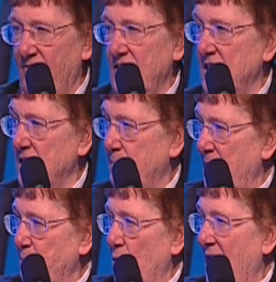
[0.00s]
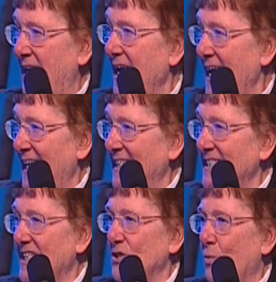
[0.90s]
he fixes his baseball hat, and
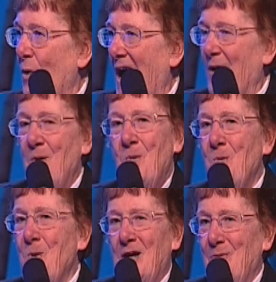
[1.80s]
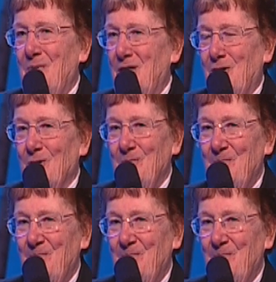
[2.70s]
he says, Wow, what a pitcher.